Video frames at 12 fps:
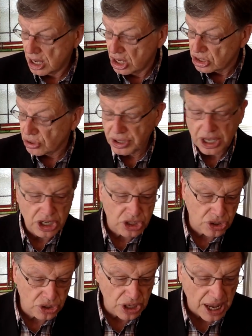So then it
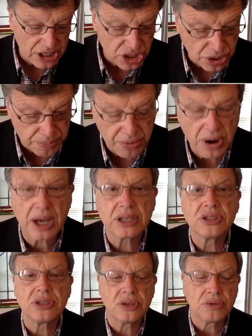should not
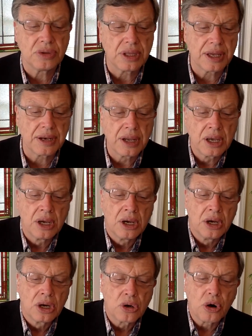surprise you that
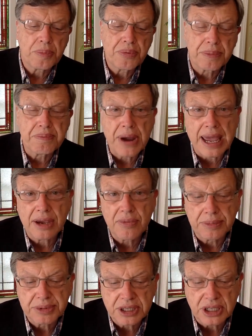corporate
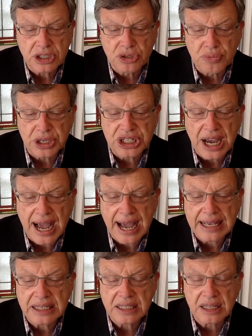bankruptcies reach
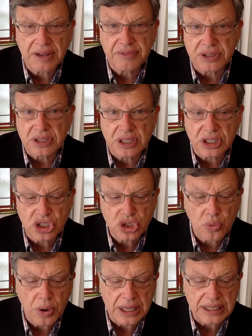highest levels since
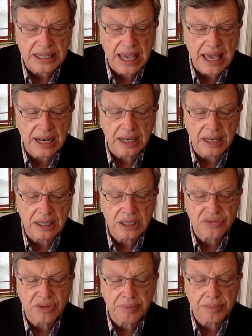2010.
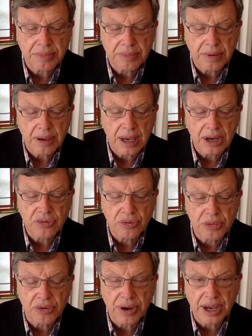This from Andrew
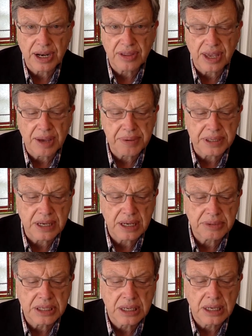Moran of the Epoch Times.